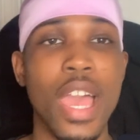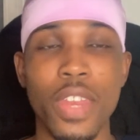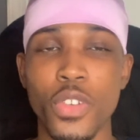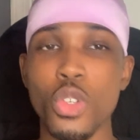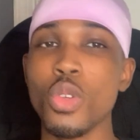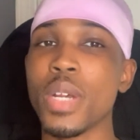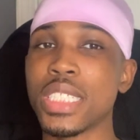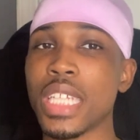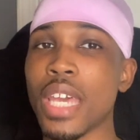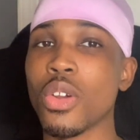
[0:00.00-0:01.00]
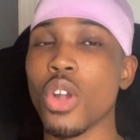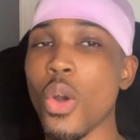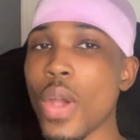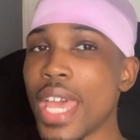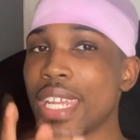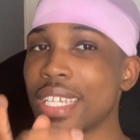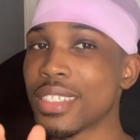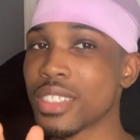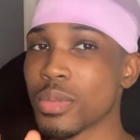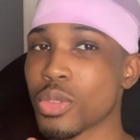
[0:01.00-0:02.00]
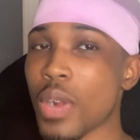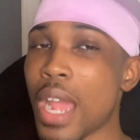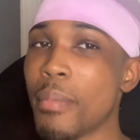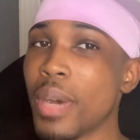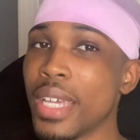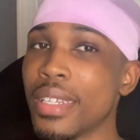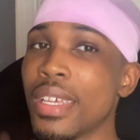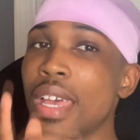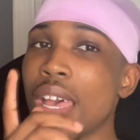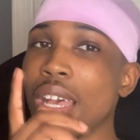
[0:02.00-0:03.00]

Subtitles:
And if you're new to my channel, go ahead and hit the subscribe button.